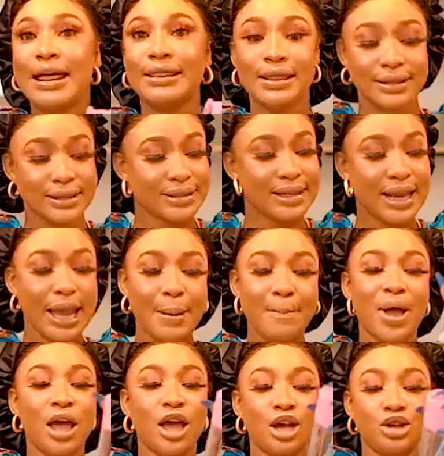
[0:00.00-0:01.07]
and the
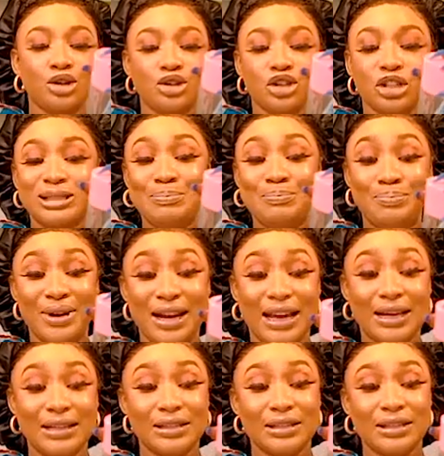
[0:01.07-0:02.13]
same. You just
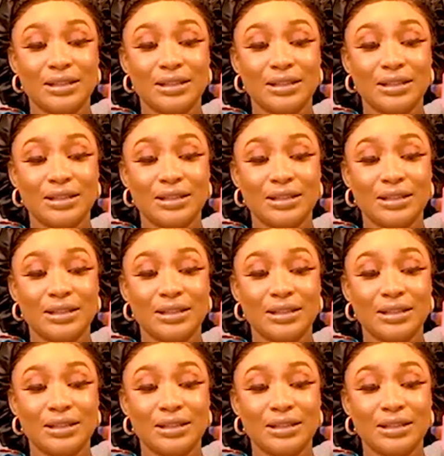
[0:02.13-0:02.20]
blend.